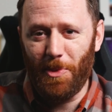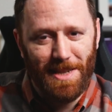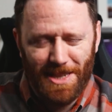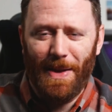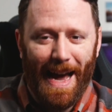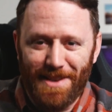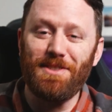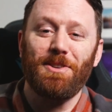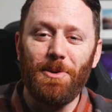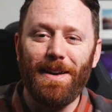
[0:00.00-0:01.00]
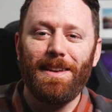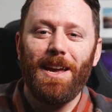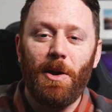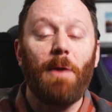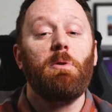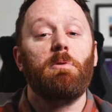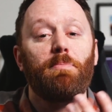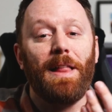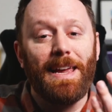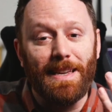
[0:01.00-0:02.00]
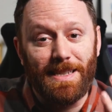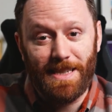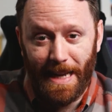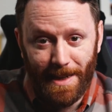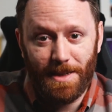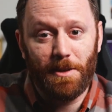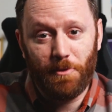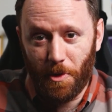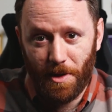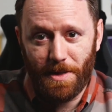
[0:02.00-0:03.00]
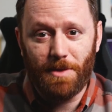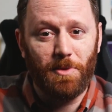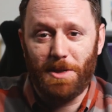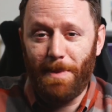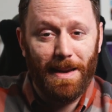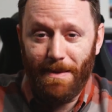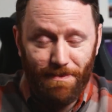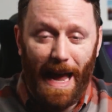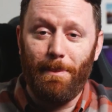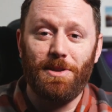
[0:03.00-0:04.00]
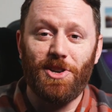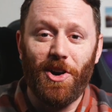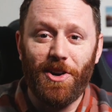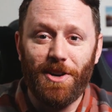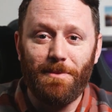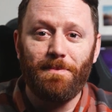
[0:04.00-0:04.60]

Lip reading: We still had to do it, and we were playing it synced, of course, which made it that much harder.